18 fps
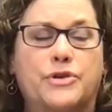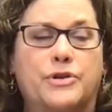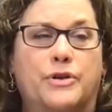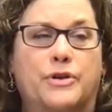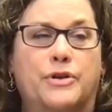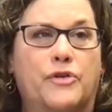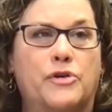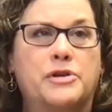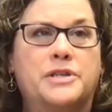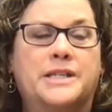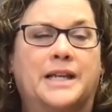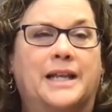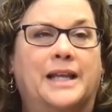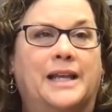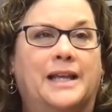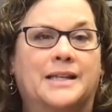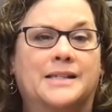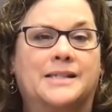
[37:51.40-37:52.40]

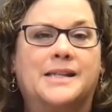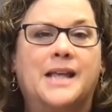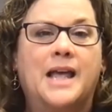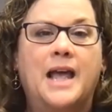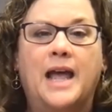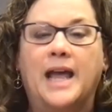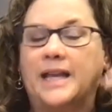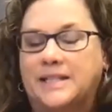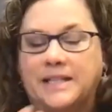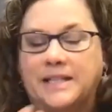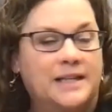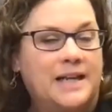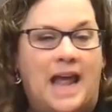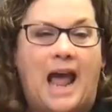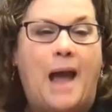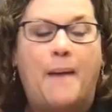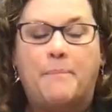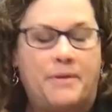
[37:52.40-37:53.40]
universities, it didn't
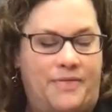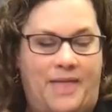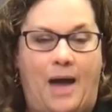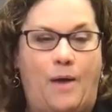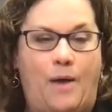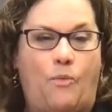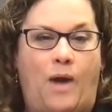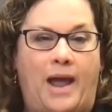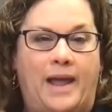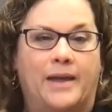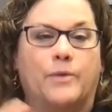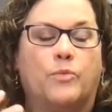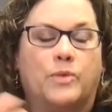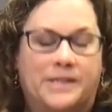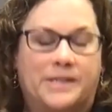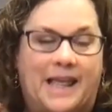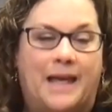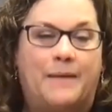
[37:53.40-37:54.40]
happen that way. It
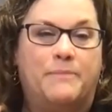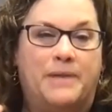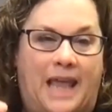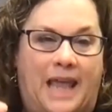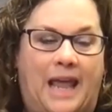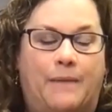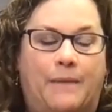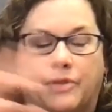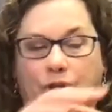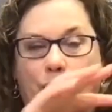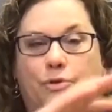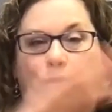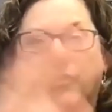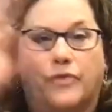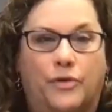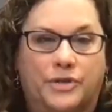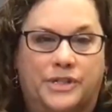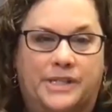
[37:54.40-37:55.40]
was then became the
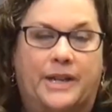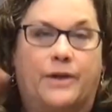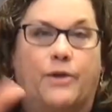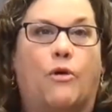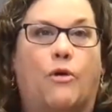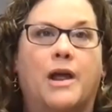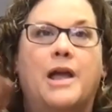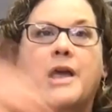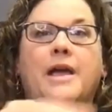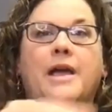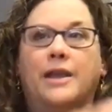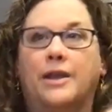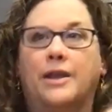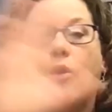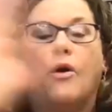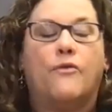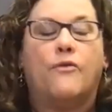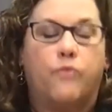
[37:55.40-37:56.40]
university, or, you
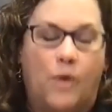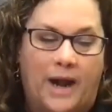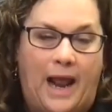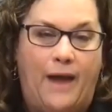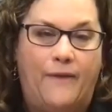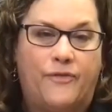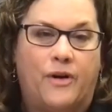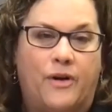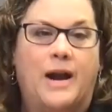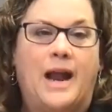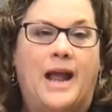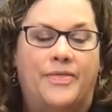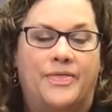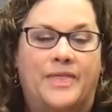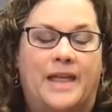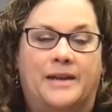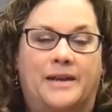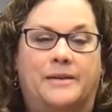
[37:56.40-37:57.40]
know, of whatever.
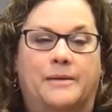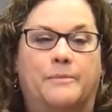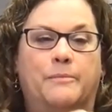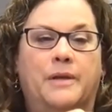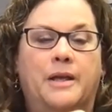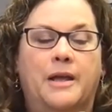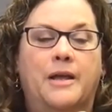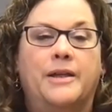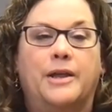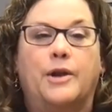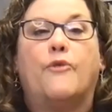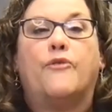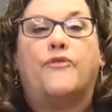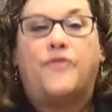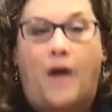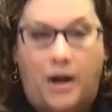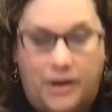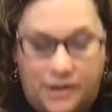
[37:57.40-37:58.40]
And then, you know,
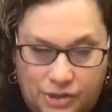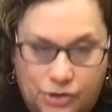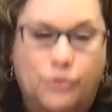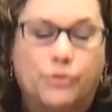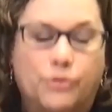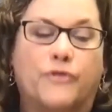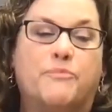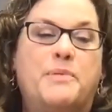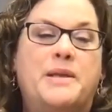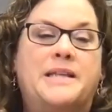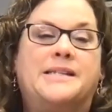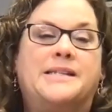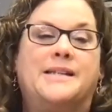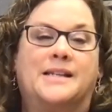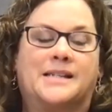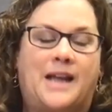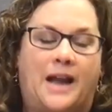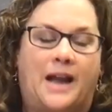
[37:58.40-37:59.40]
Fox School of
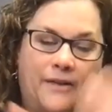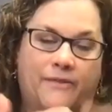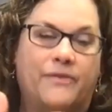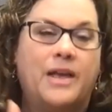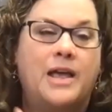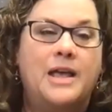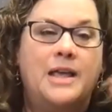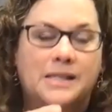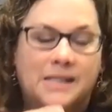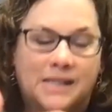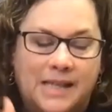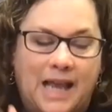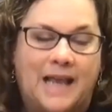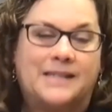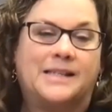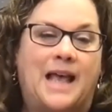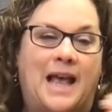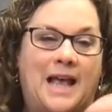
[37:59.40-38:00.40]
Business kind of
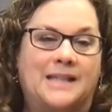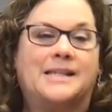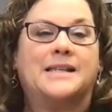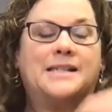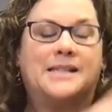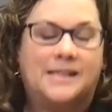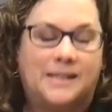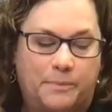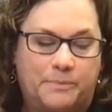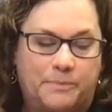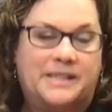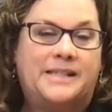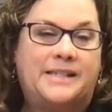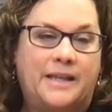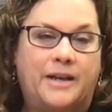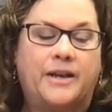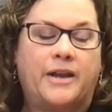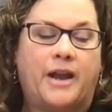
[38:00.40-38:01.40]
as a
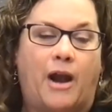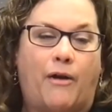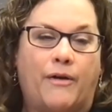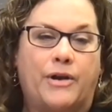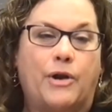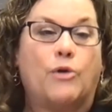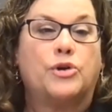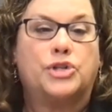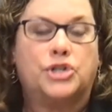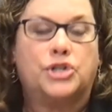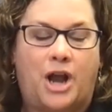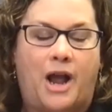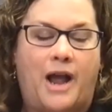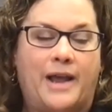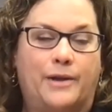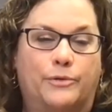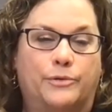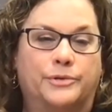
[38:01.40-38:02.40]
subsidiary or
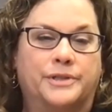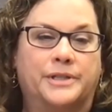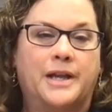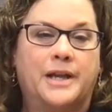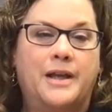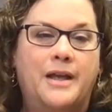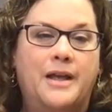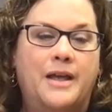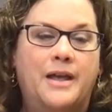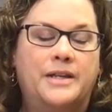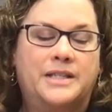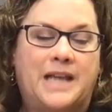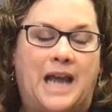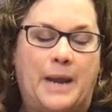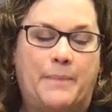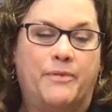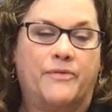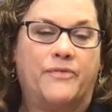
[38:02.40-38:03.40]
child
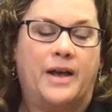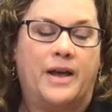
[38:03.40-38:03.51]
type of